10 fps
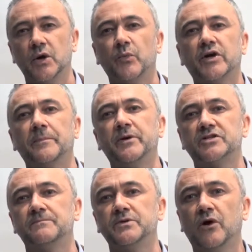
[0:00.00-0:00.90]
We're going to put
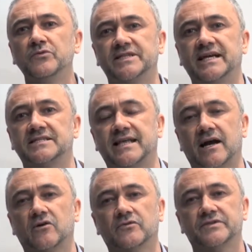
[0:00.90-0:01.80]
some notes into
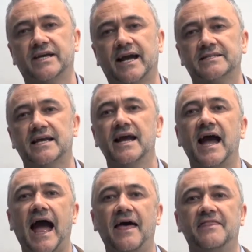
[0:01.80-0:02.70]
that contact,
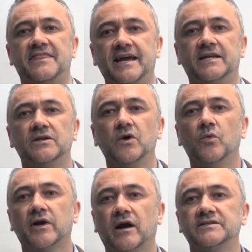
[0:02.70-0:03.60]
and then
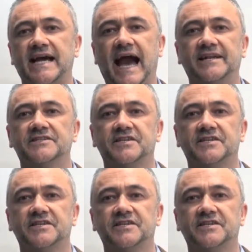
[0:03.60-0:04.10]
we're going to add a